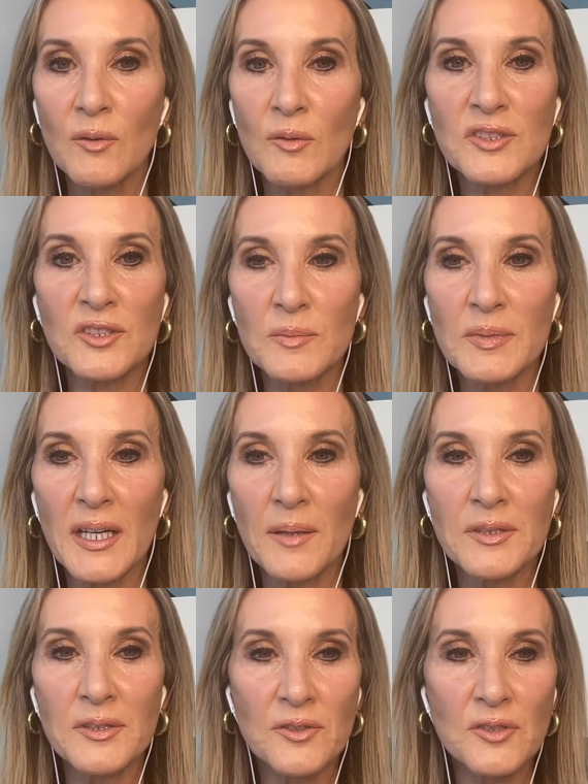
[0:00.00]
was going to become a
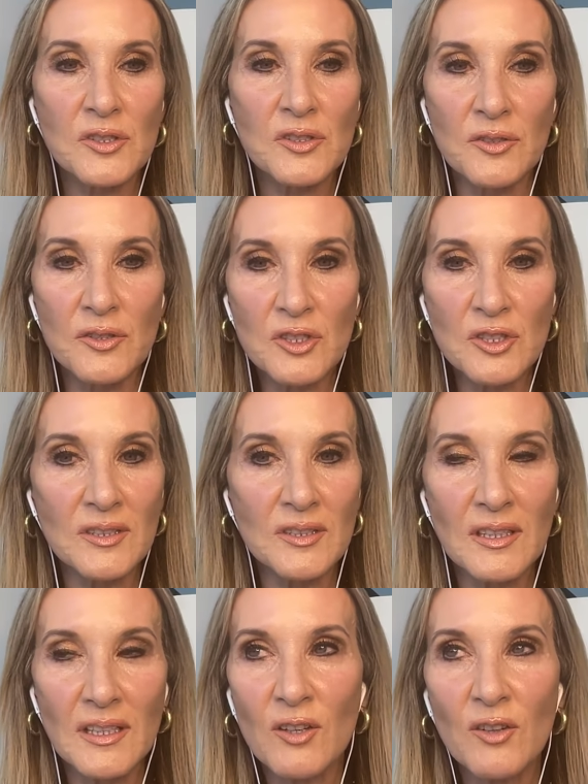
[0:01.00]
neurosurgeon.
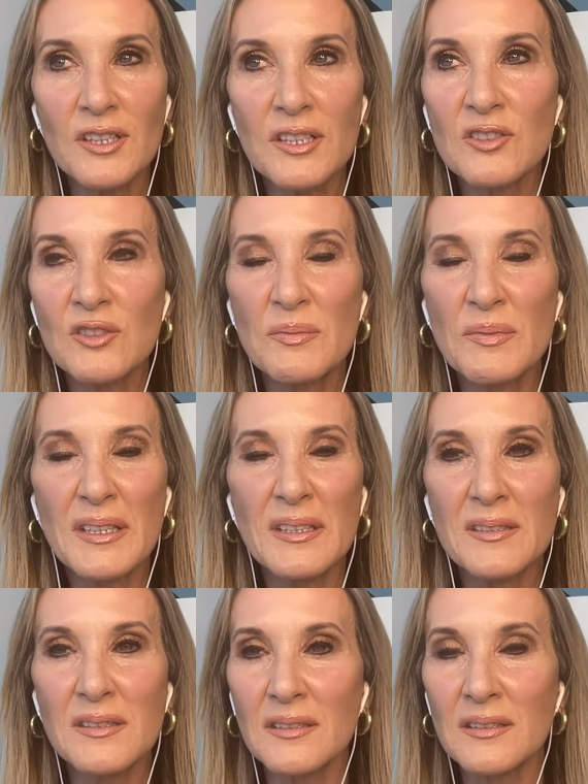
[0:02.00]
And I got into
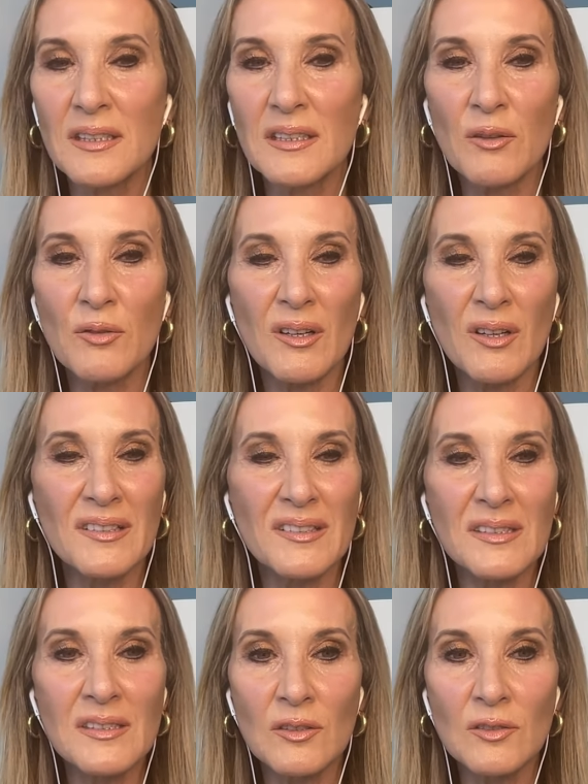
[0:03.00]
medicine, and I thought oh, this
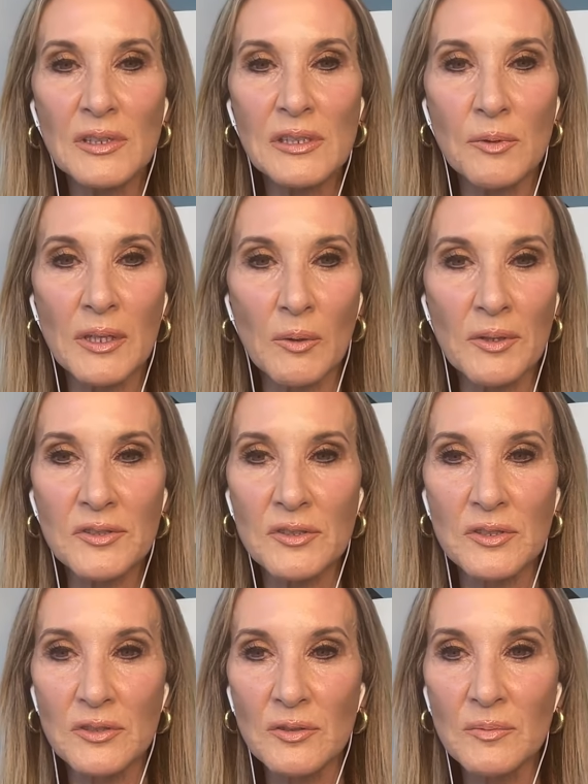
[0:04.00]
is not really what I want to
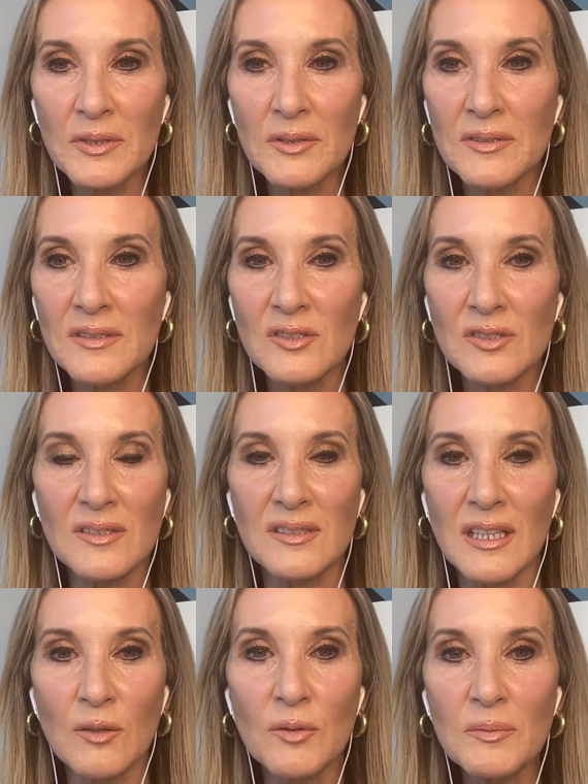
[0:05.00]
do because it's just I
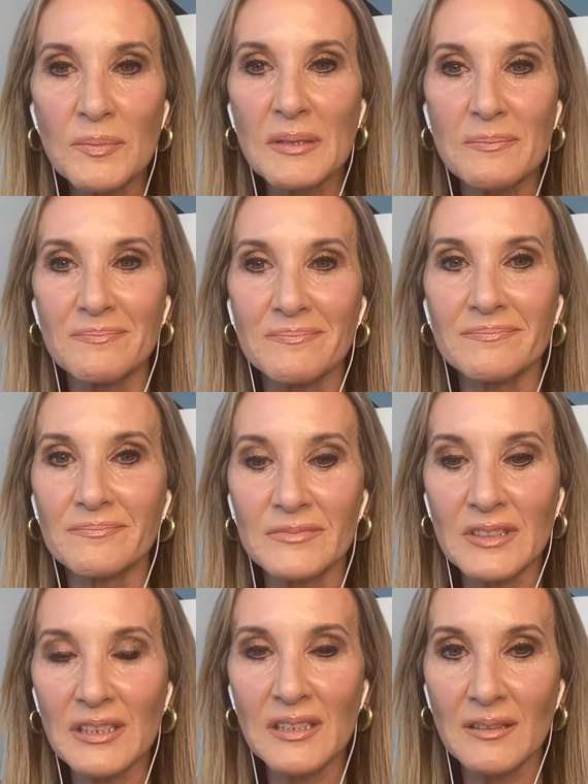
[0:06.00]
don't want to be
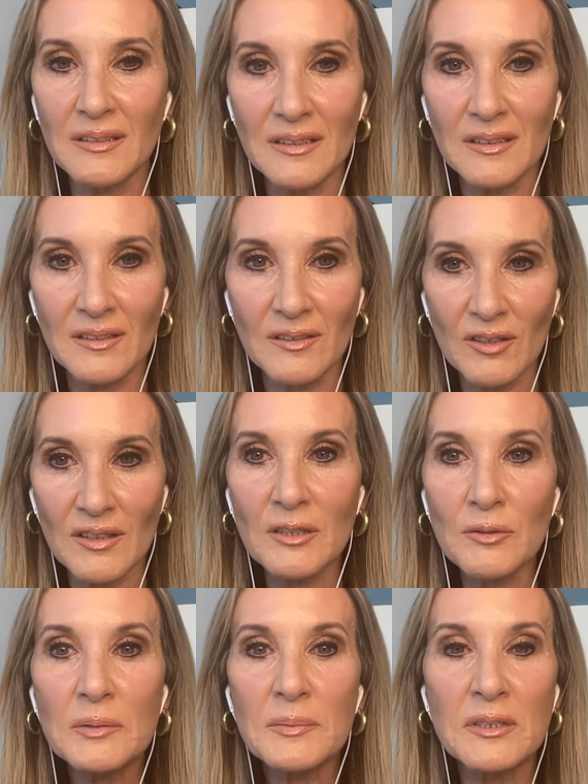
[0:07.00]
dealing in an i don't
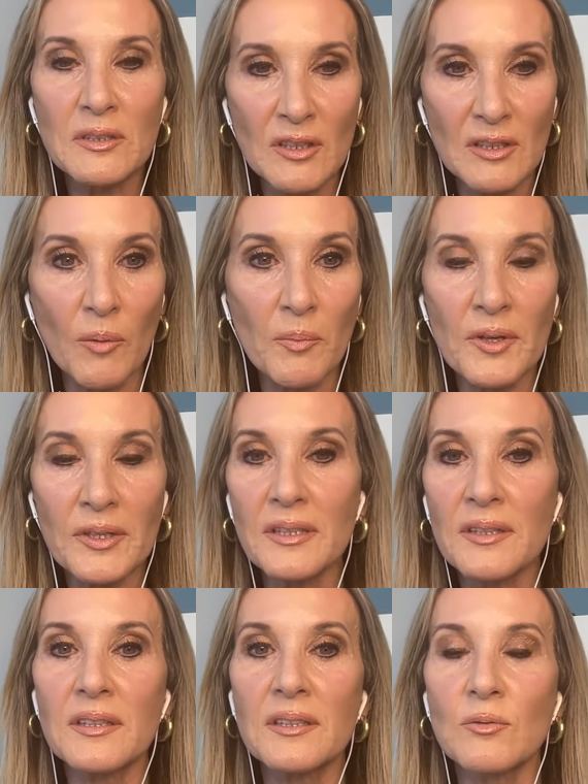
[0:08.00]
want to be in an operating
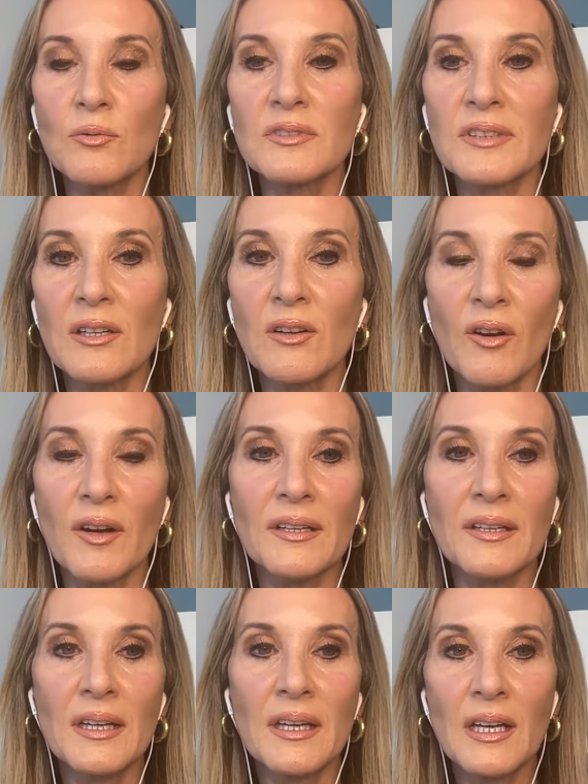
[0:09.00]
theatre all day long and
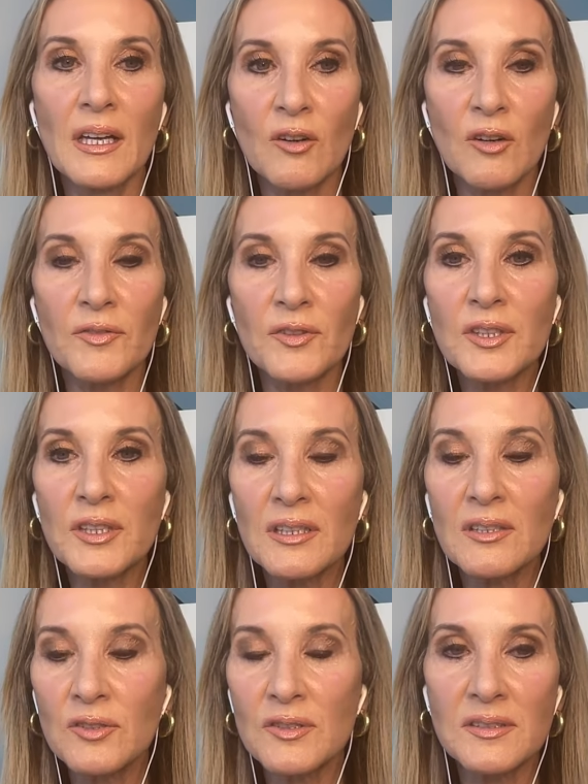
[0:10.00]
got very
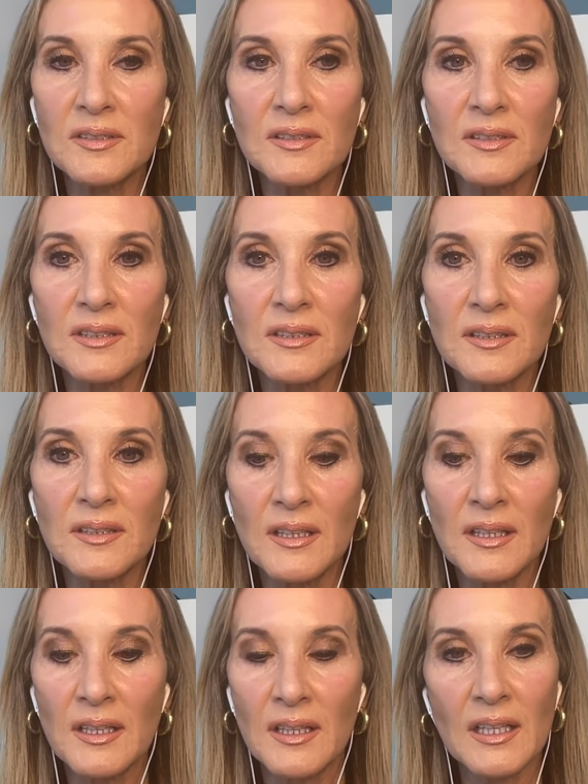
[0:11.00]
interested in
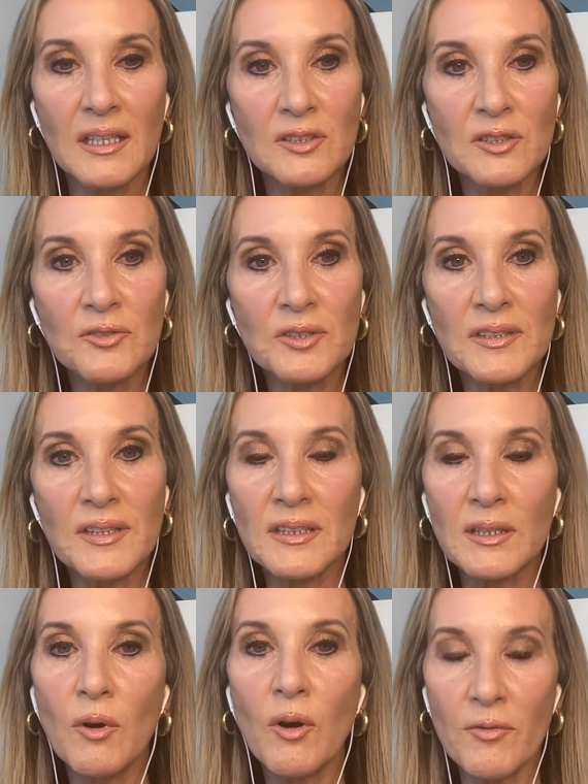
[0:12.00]
a degree that they
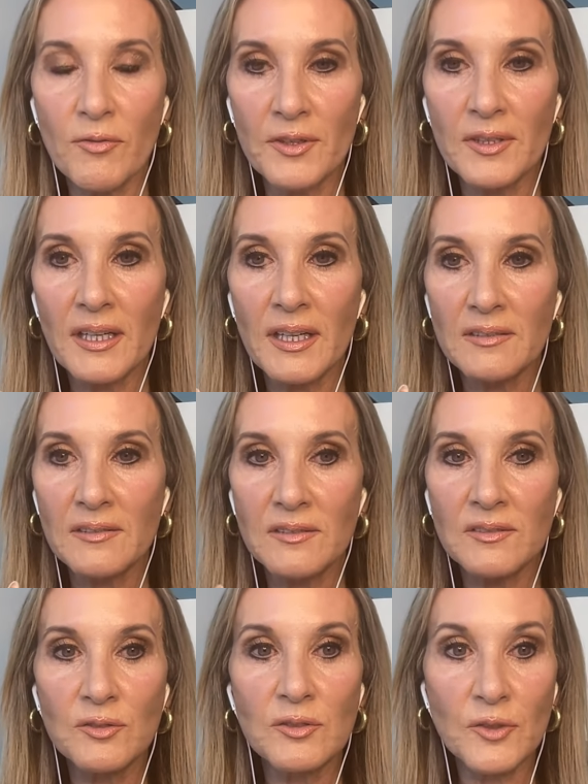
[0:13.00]
were offering at
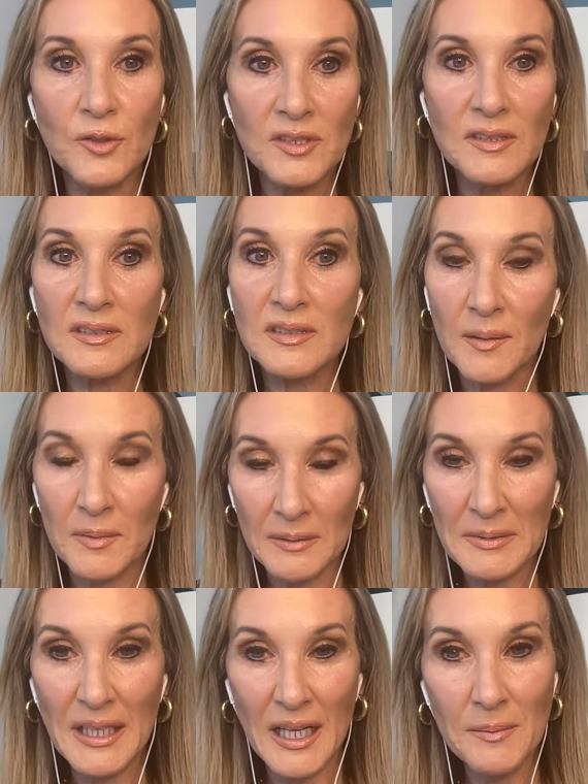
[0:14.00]
university at the time and i
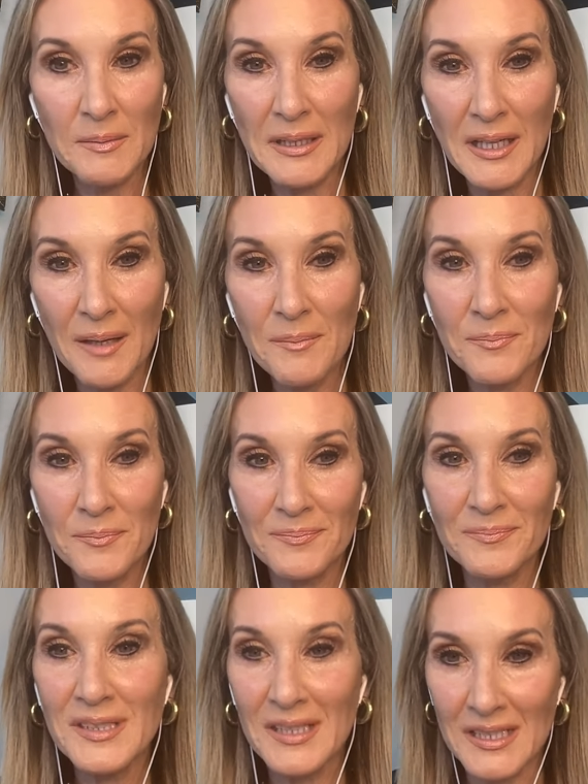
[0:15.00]
mean i'm i'm
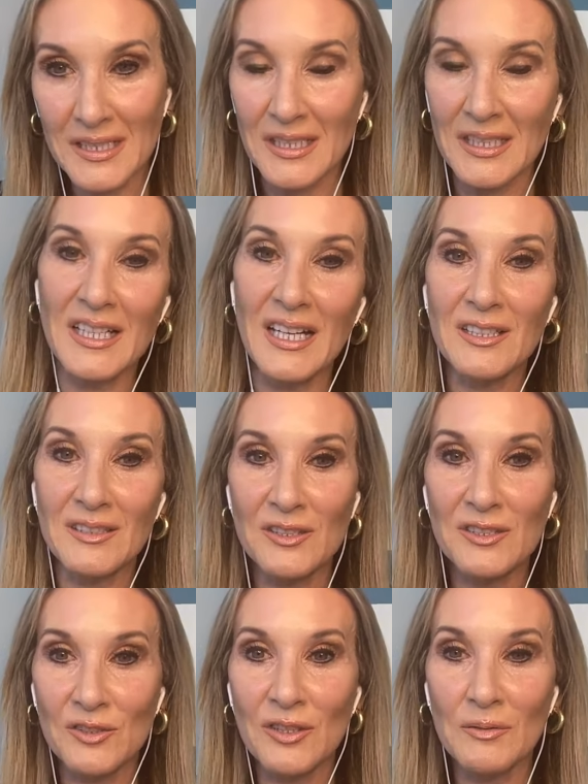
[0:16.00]
60 i
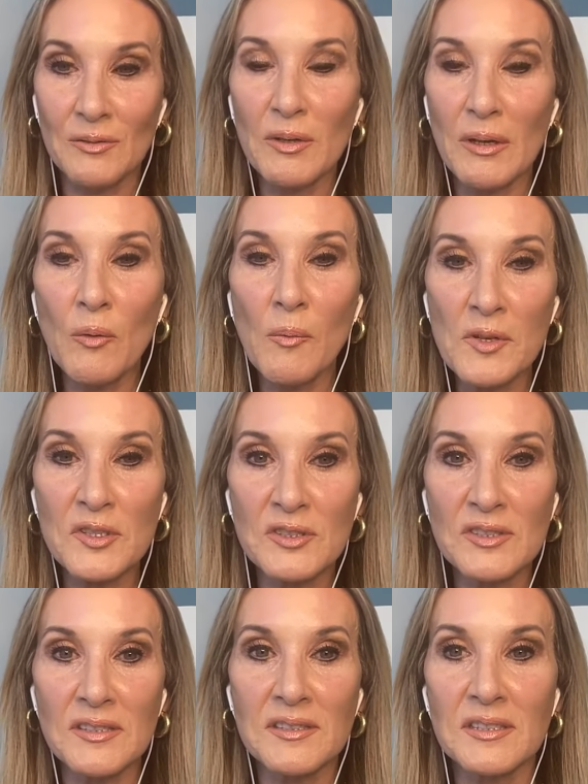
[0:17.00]
just I'm almost
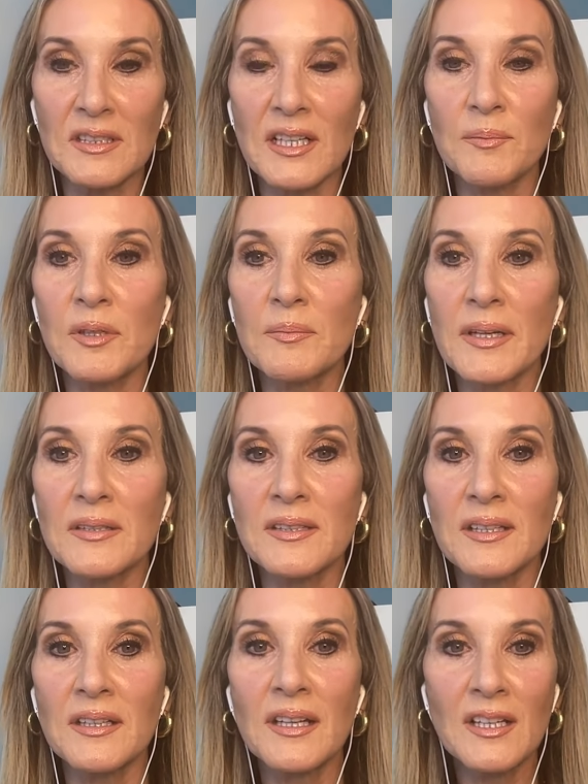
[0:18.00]
60 in a couple of months
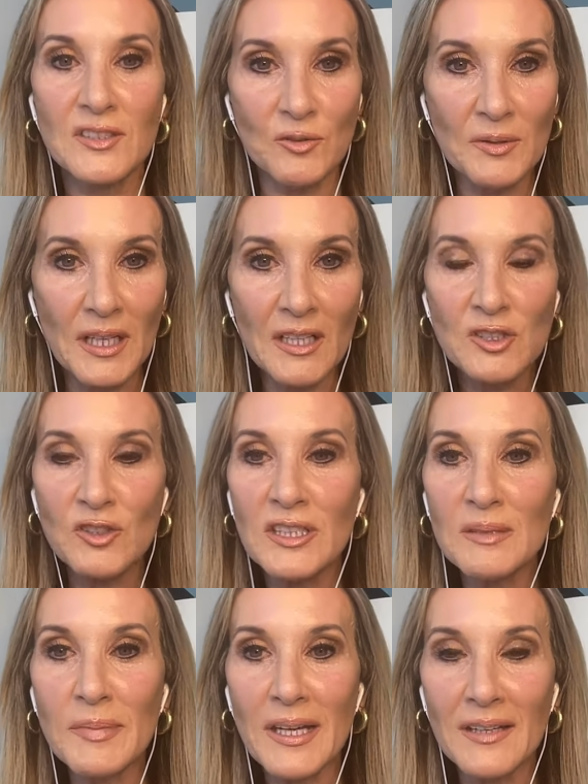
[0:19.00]
and so when i was
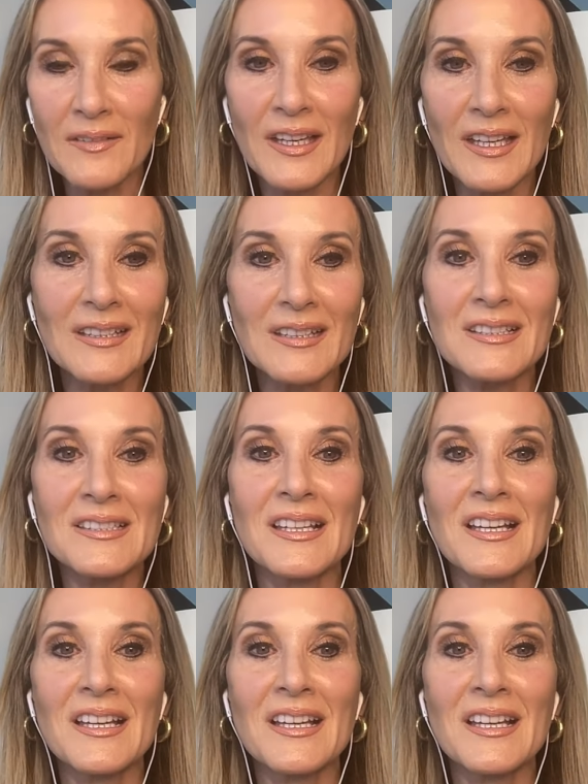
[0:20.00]
training back in the 80s